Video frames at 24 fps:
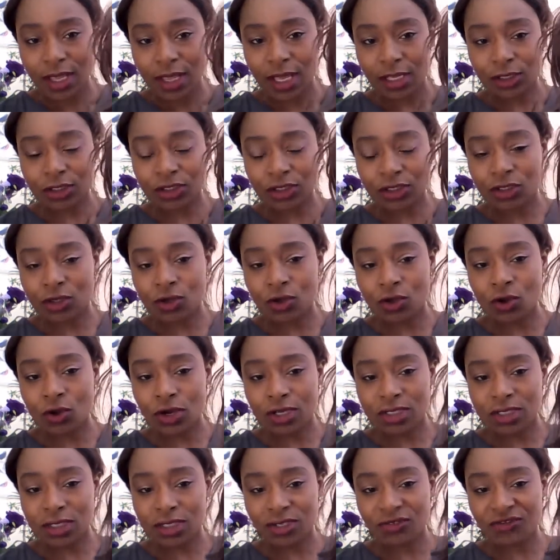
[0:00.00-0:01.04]
It just
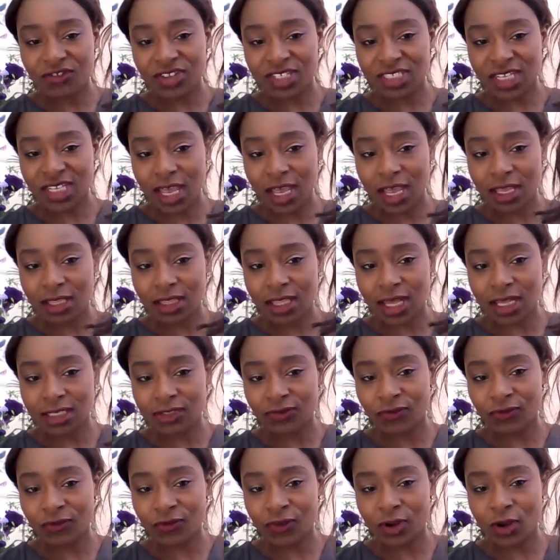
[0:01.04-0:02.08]
looks as if it's hair that's
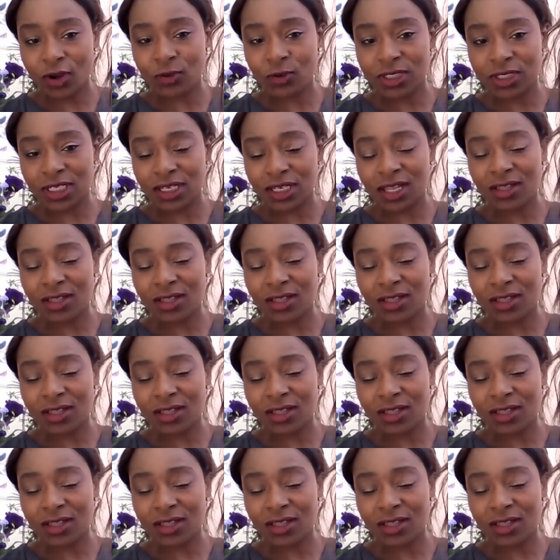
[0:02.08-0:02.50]
floating,